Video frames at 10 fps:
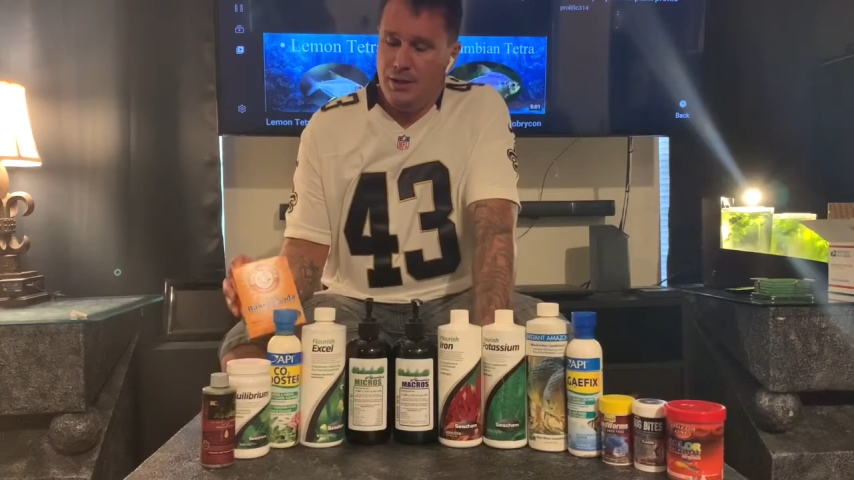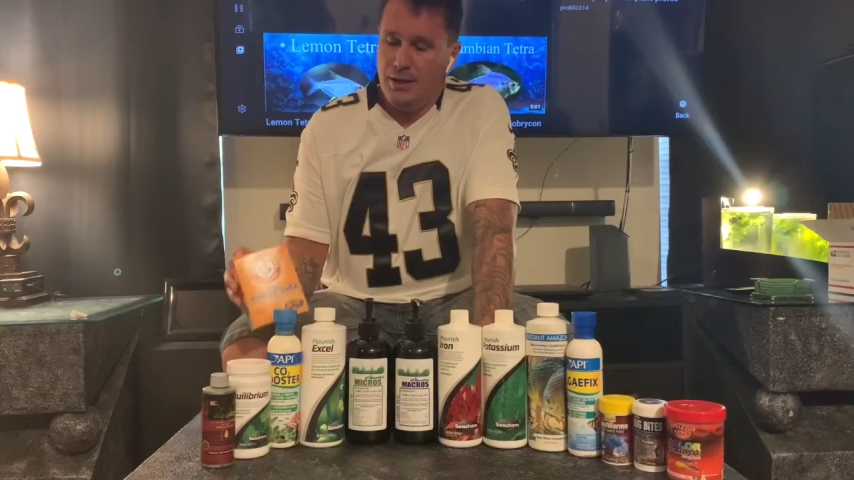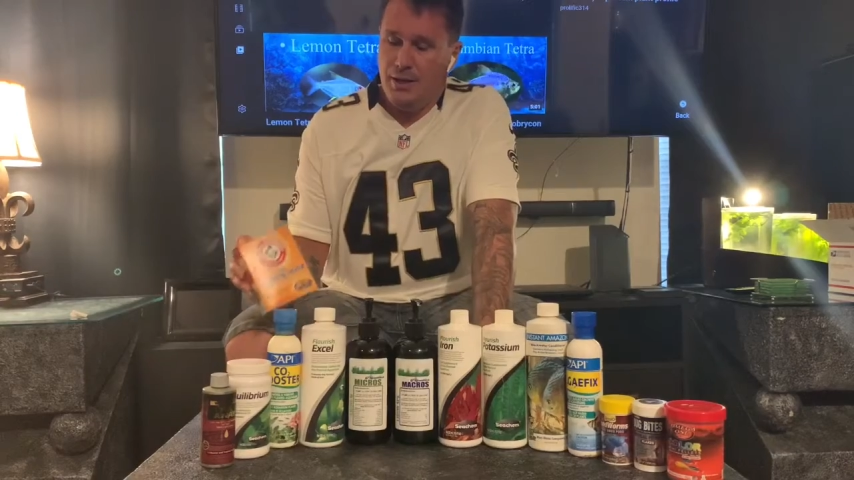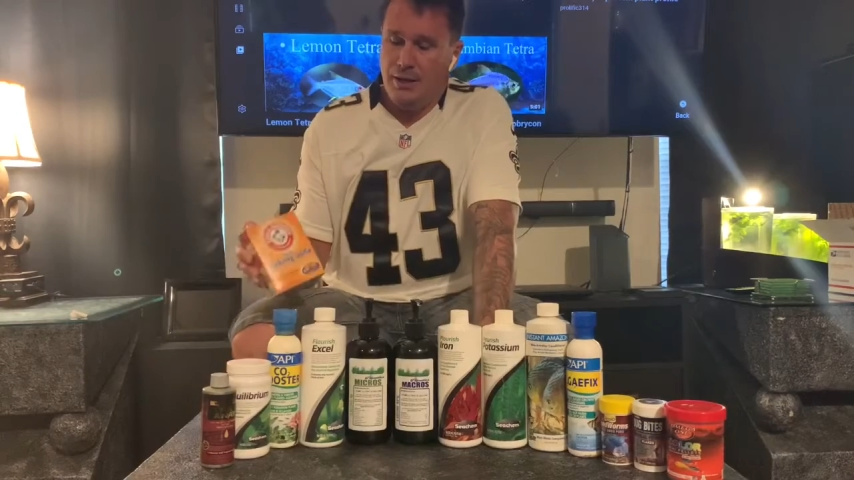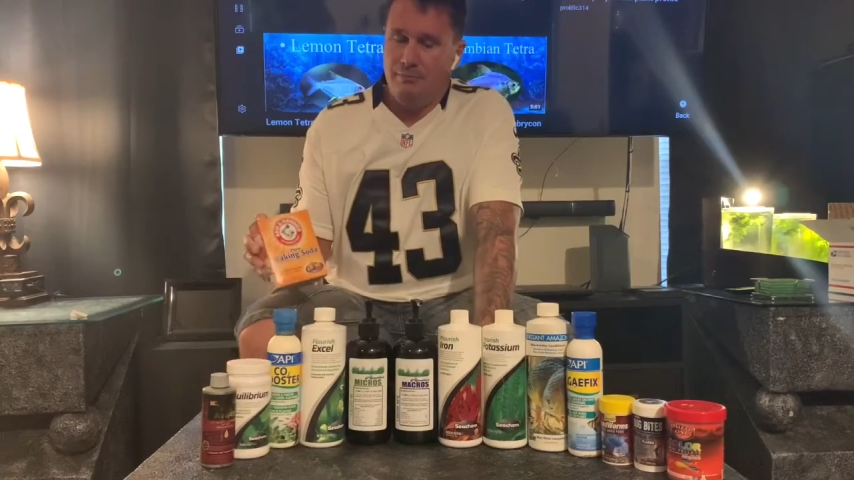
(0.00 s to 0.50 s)

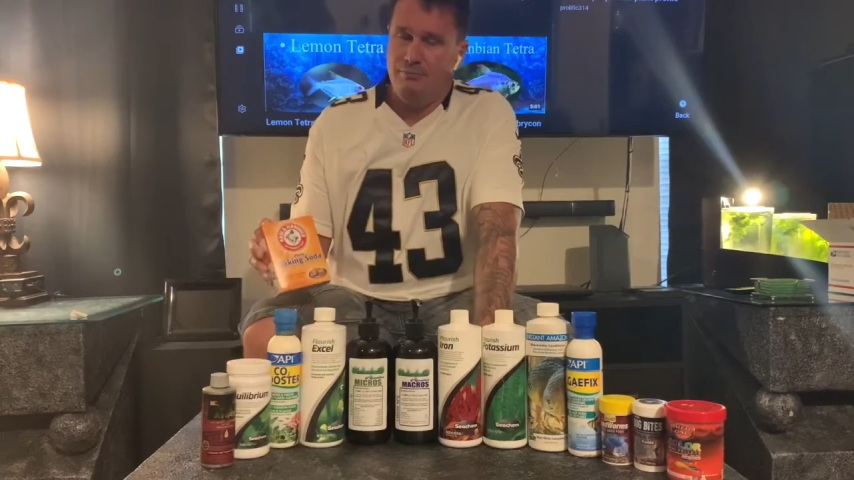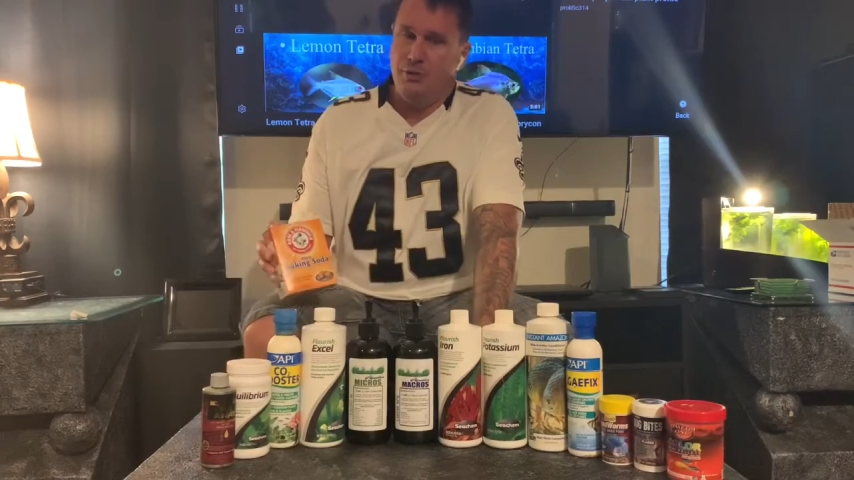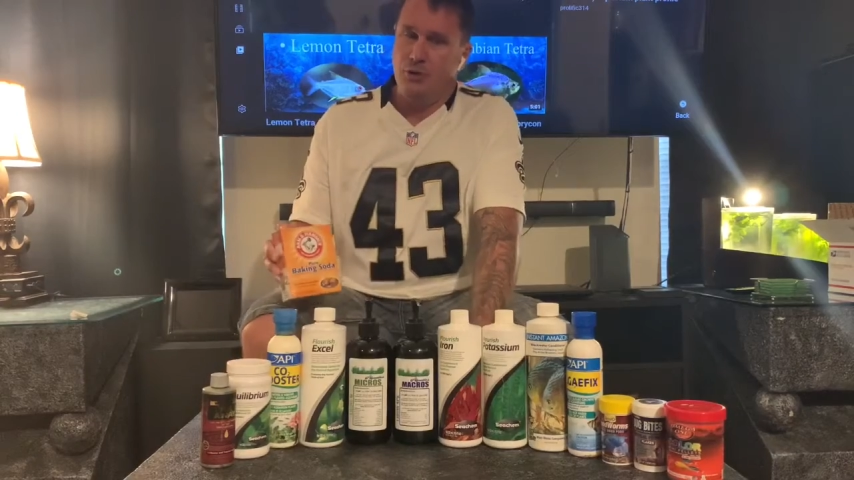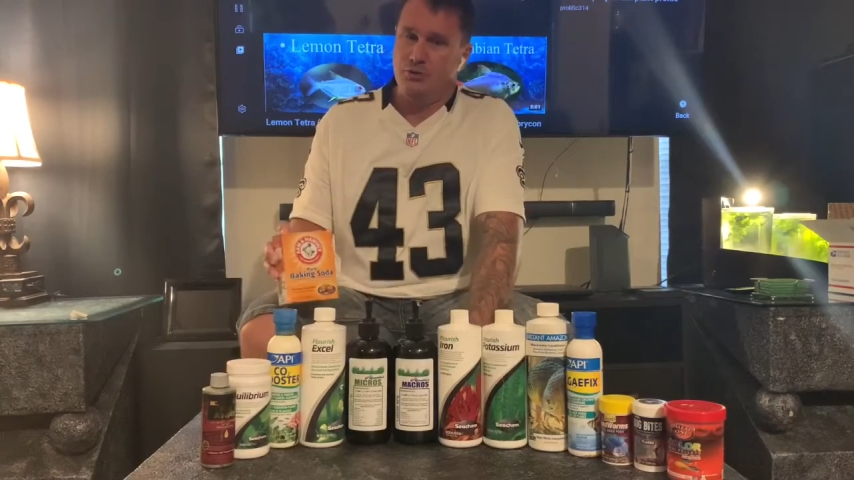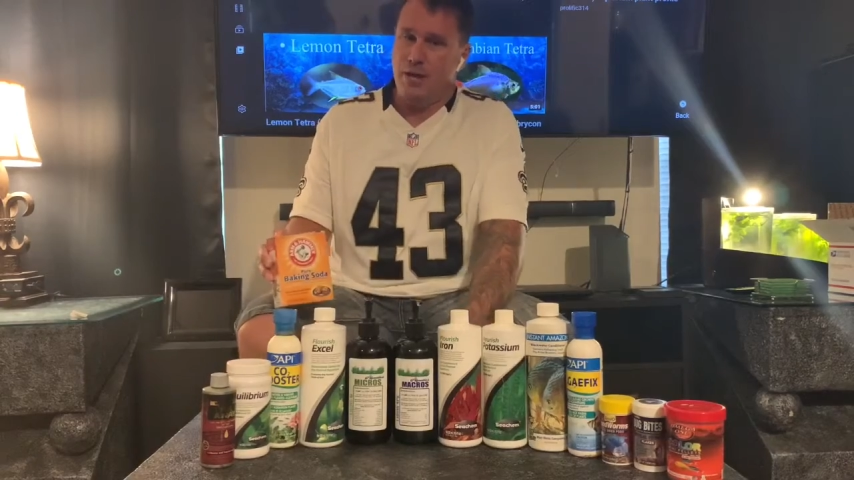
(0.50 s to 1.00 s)
it
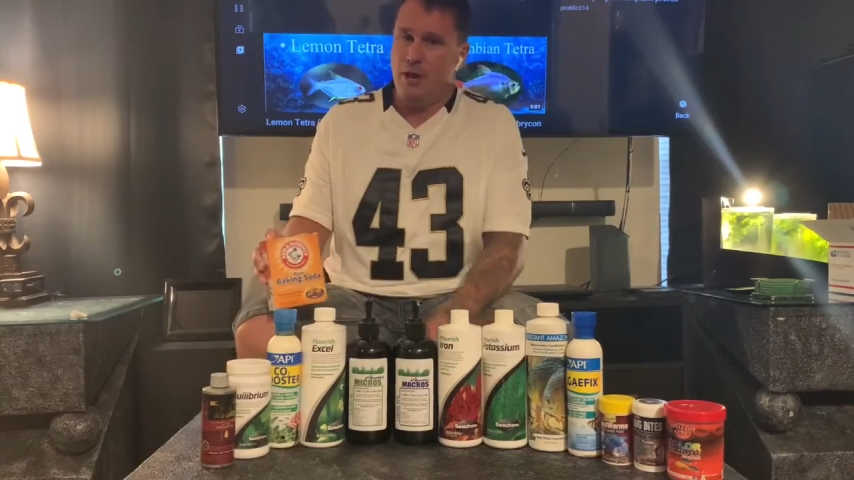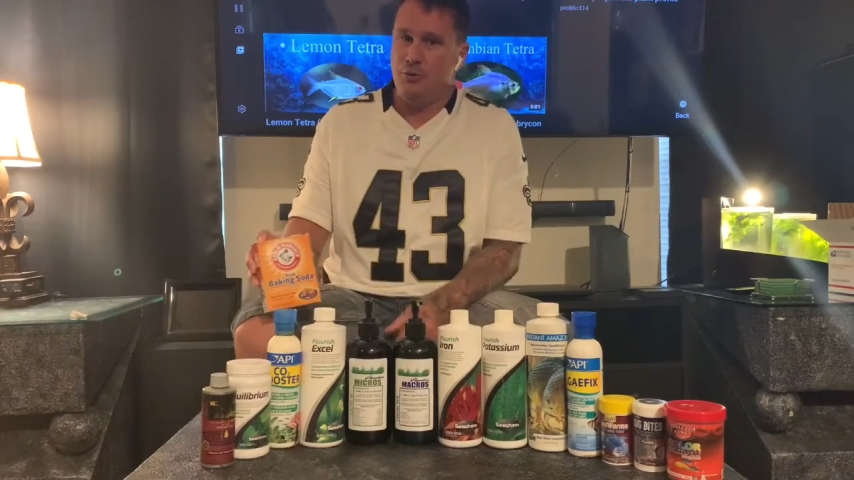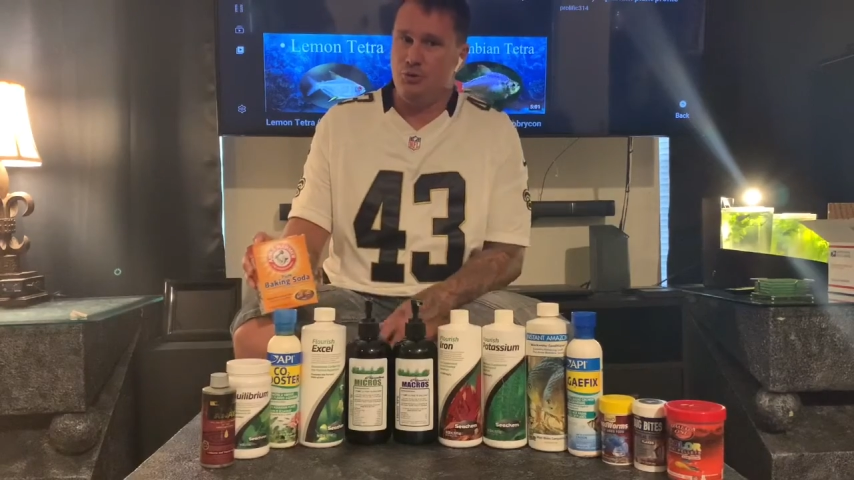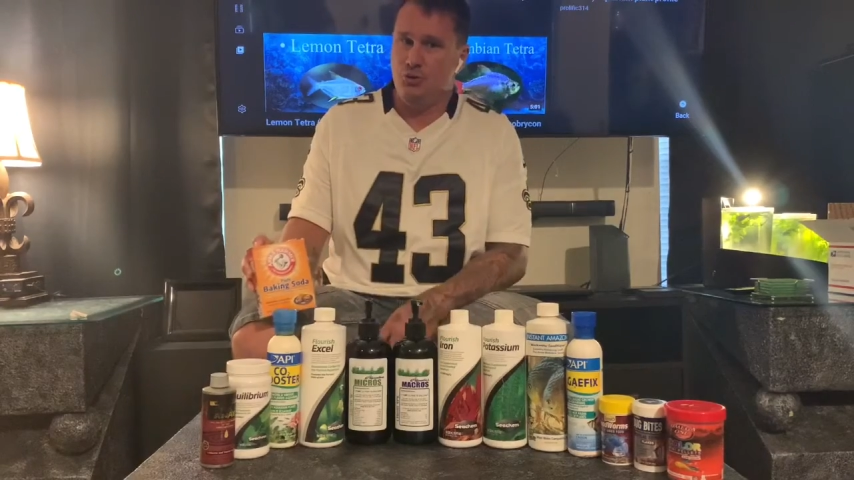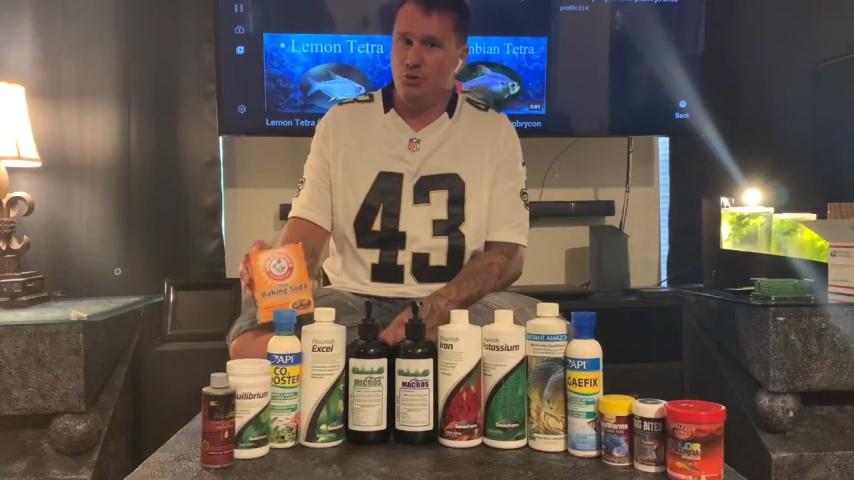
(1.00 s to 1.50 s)
goes down
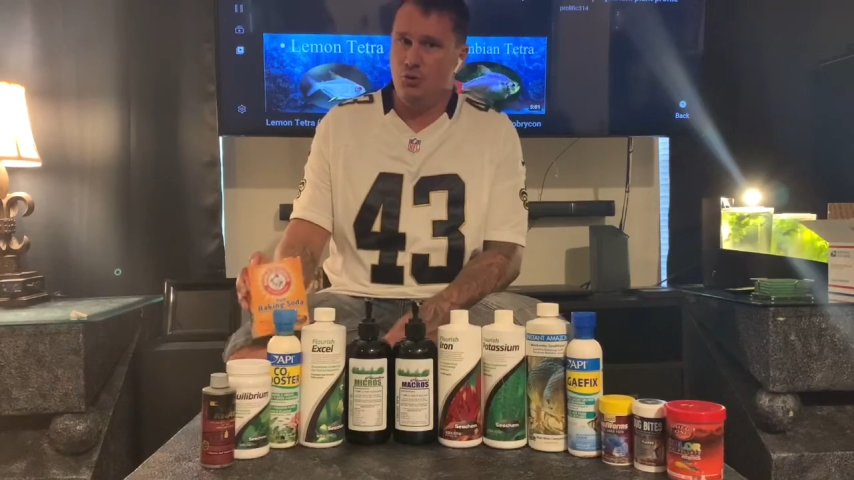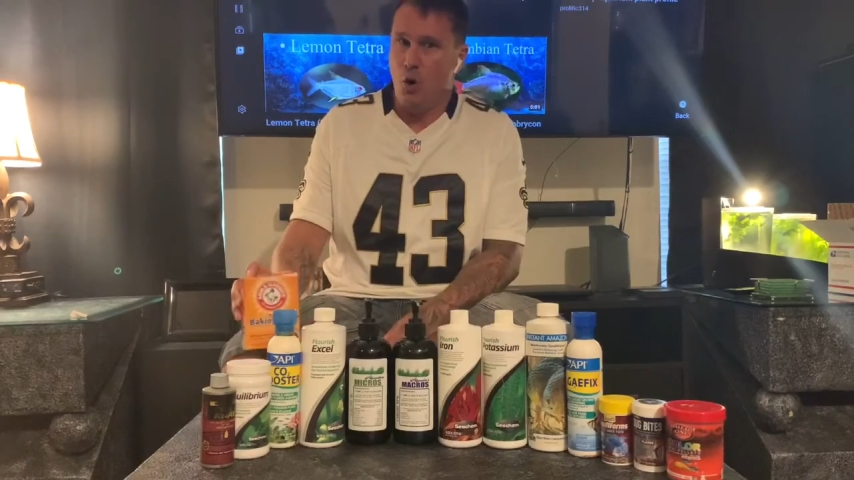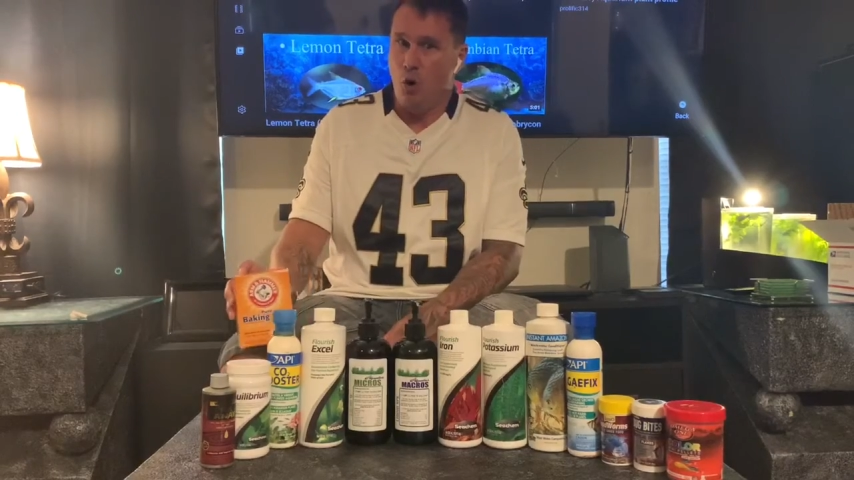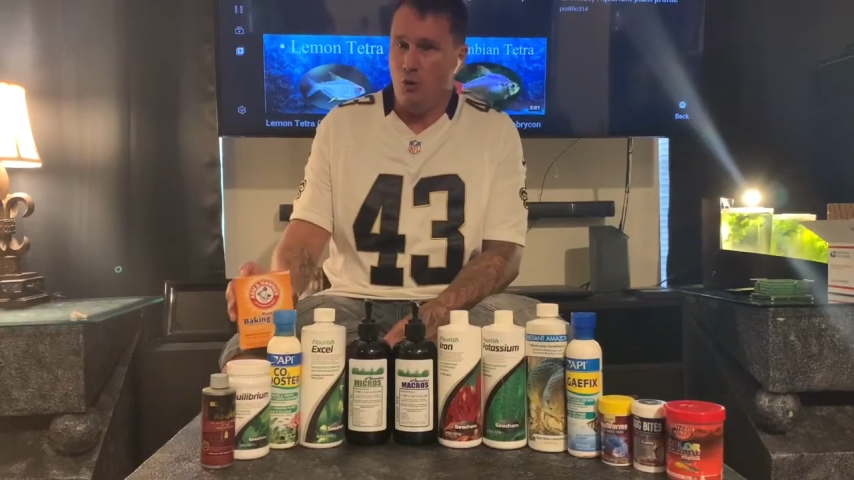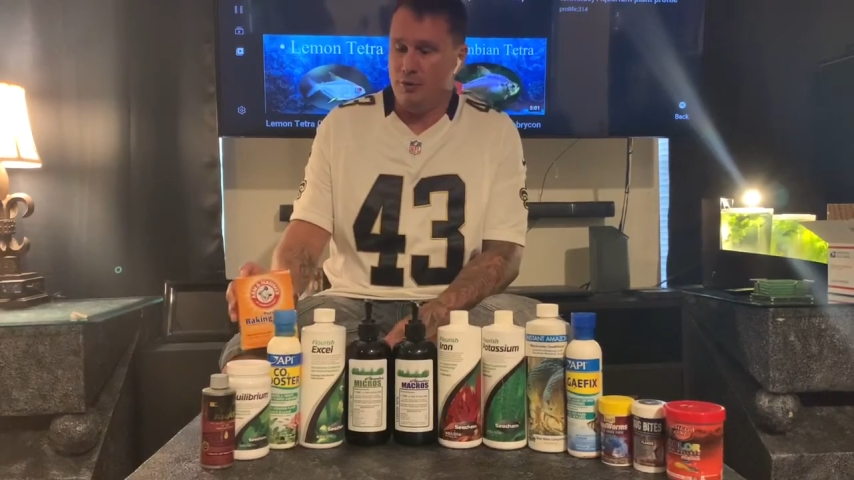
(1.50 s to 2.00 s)
to 2
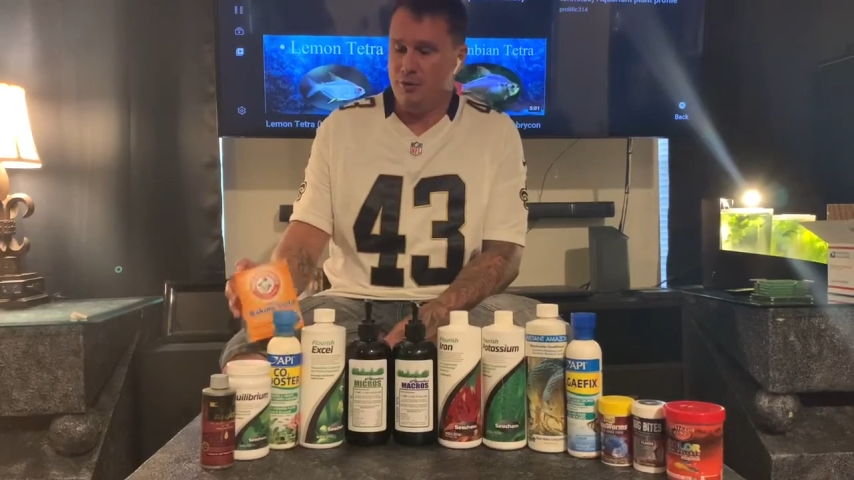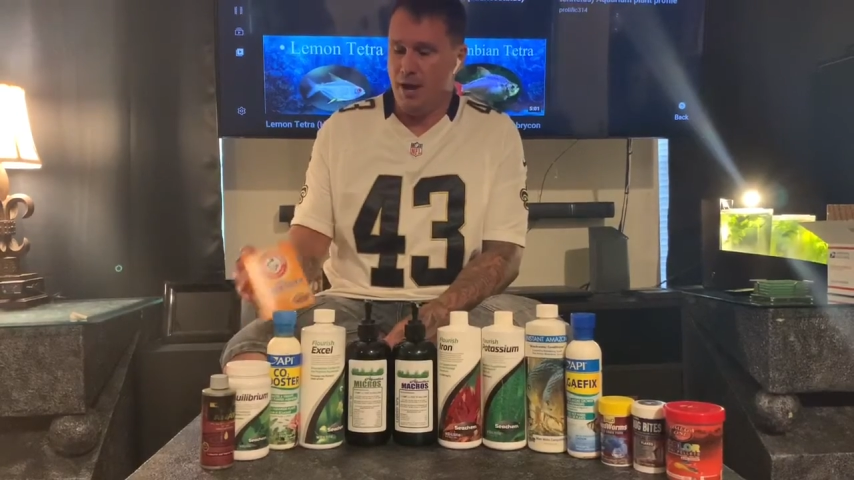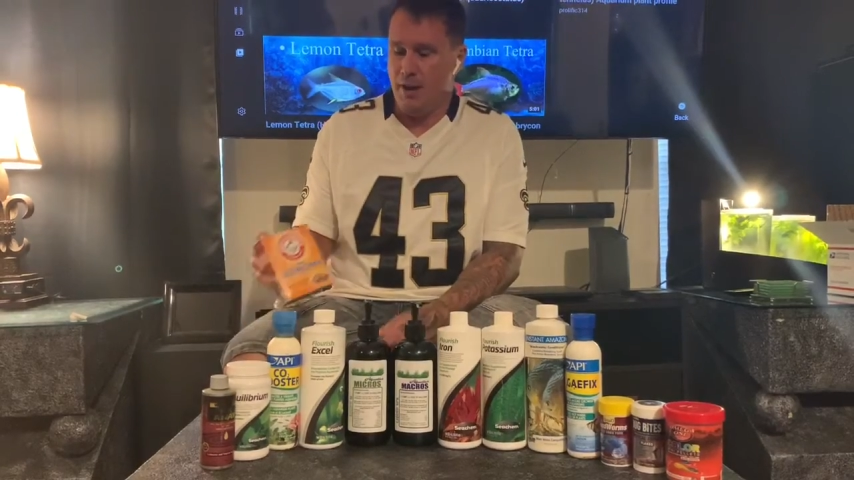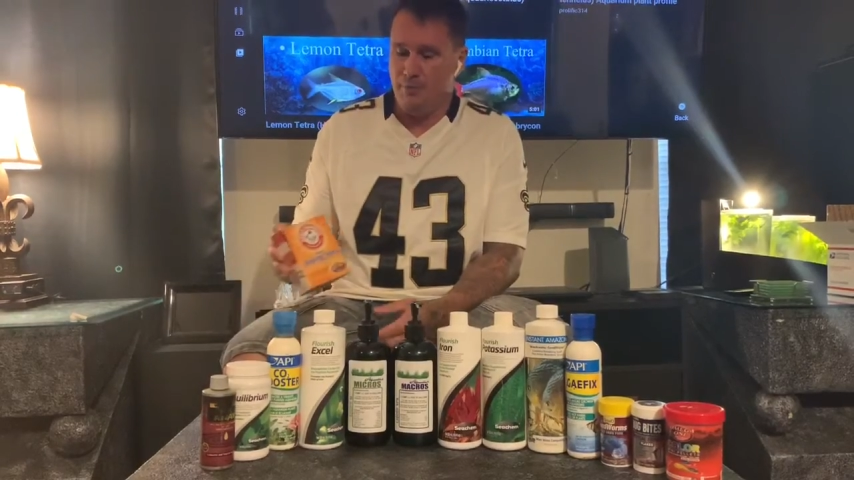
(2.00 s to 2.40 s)
all the time.